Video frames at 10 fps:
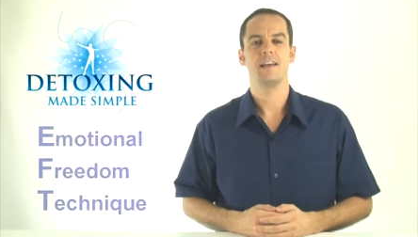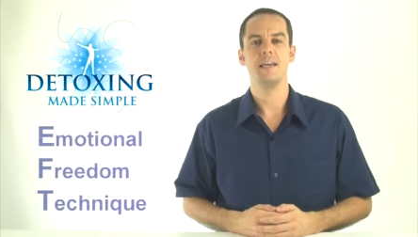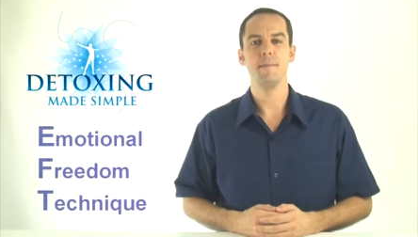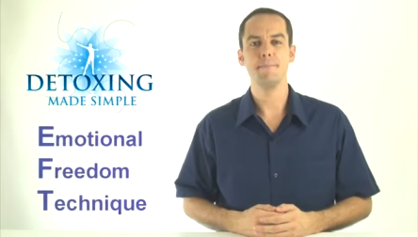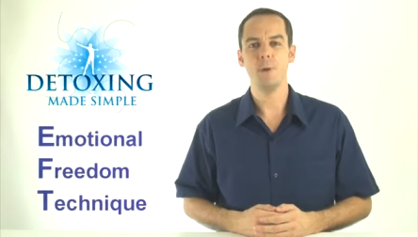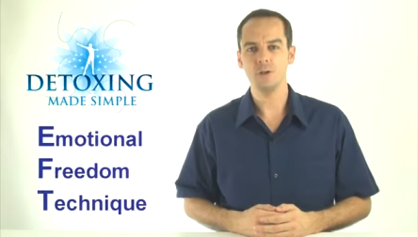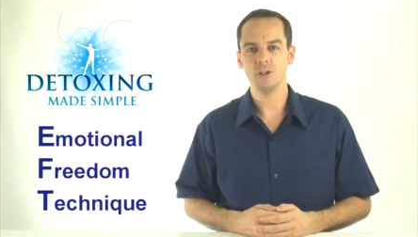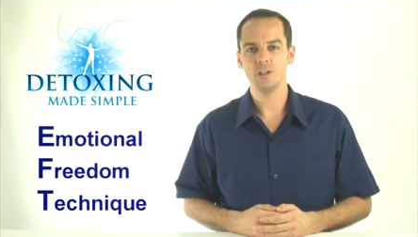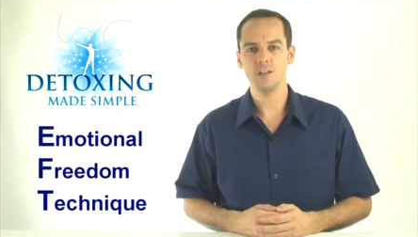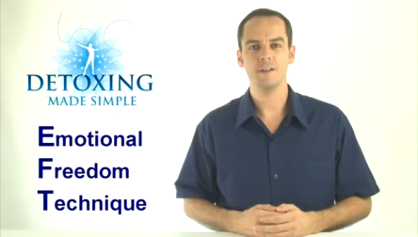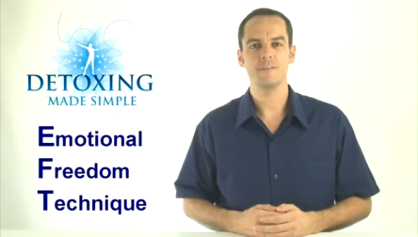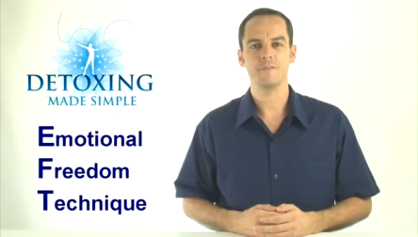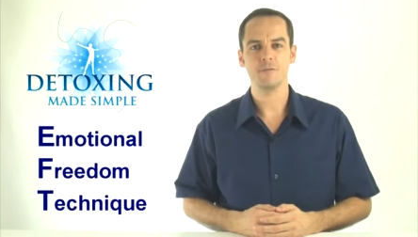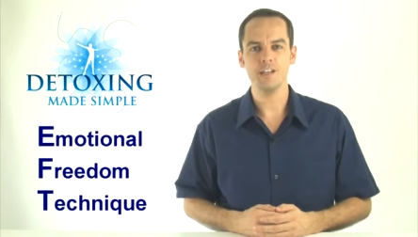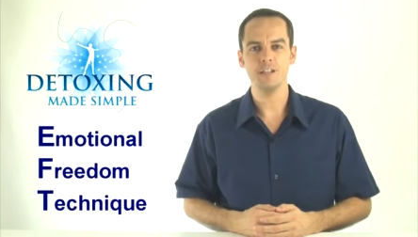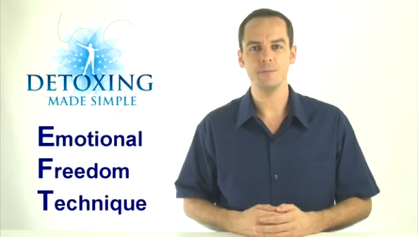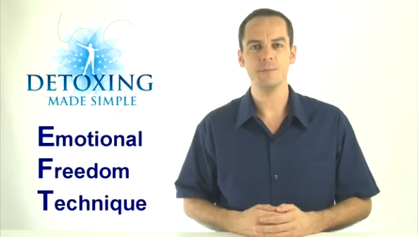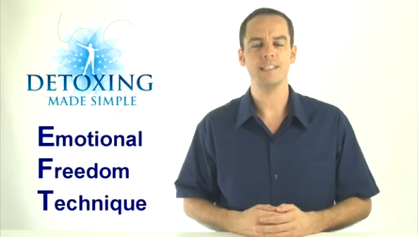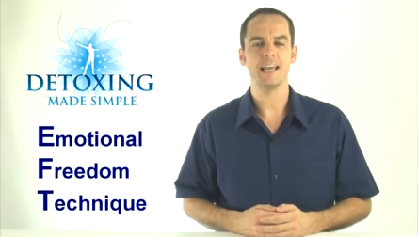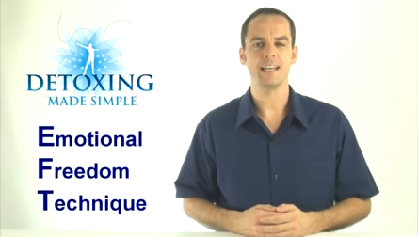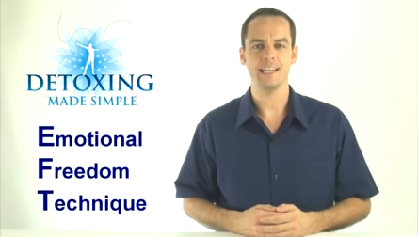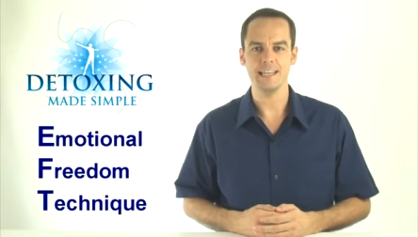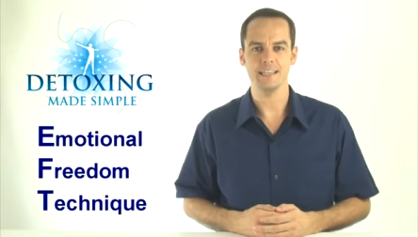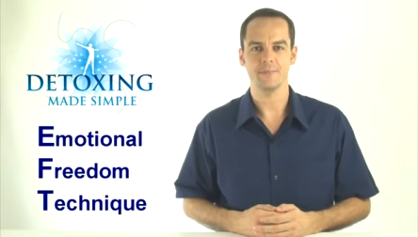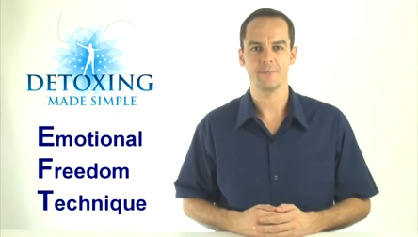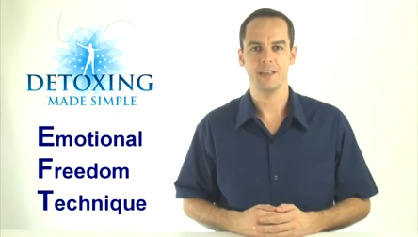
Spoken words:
Emotional Freedom Technique.